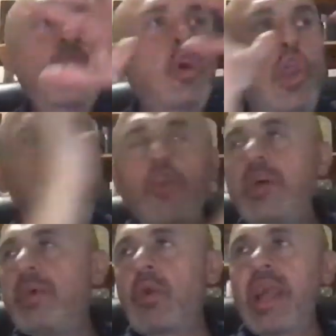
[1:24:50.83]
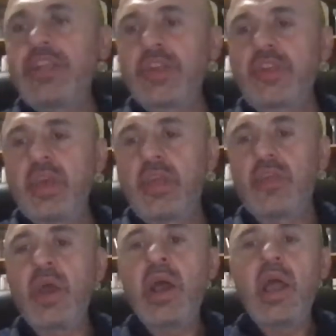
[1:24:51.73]
Clothe him in
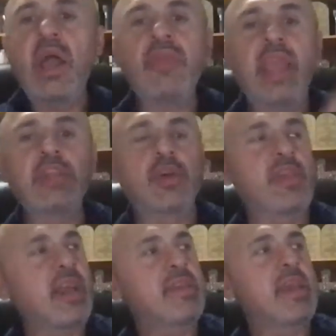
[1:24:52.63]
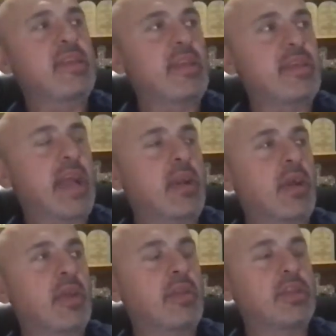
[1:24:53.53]
righteousness. And the angel then says to, Zach,
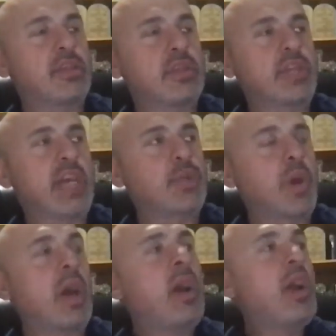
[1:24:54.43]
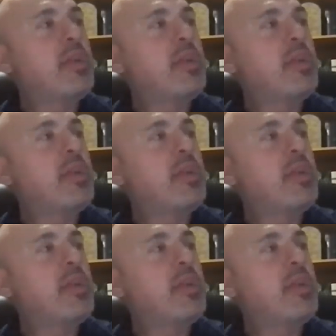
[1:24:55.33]
uh, to Joshua,